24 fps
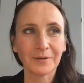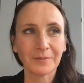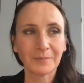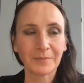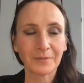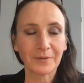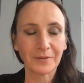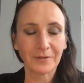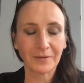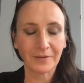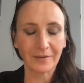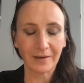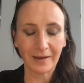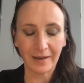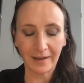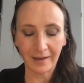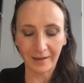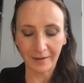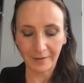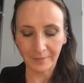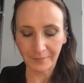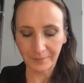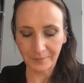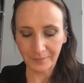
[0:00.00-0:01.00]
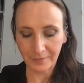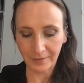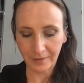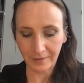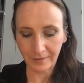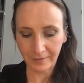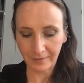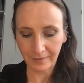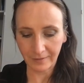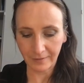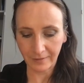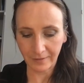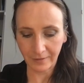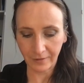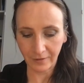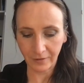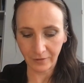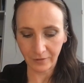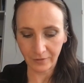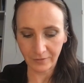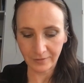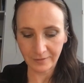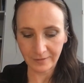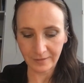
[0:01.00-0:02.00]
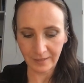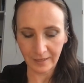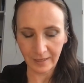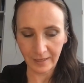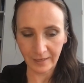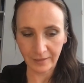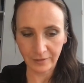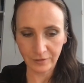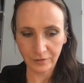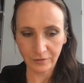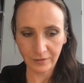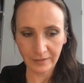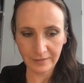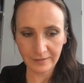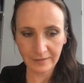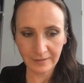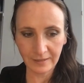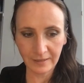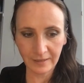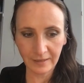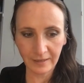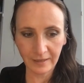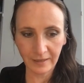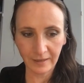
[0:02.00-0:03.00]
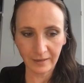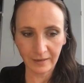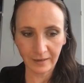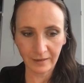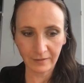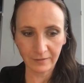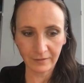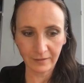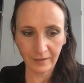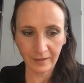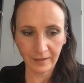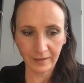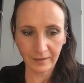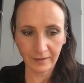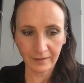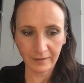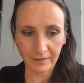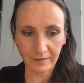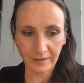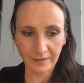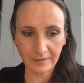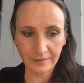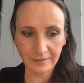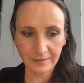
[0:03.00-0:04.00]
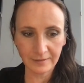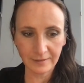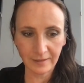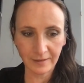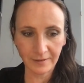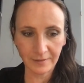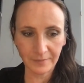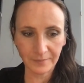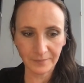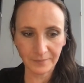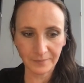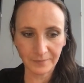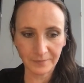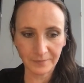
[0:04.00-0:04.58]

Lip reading: and more girls interested in it, and I think this I'm